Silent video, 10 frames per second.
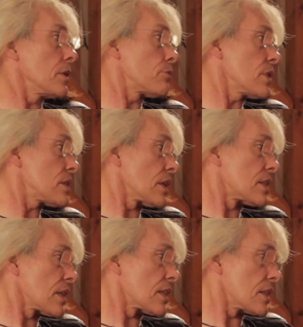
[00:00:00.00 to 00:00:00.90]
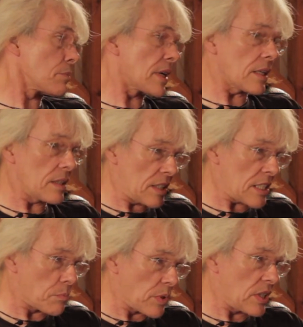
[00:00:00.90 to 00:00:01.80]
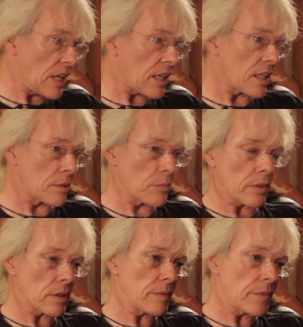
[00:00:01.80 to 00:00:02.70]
the reason I started to make this particular model,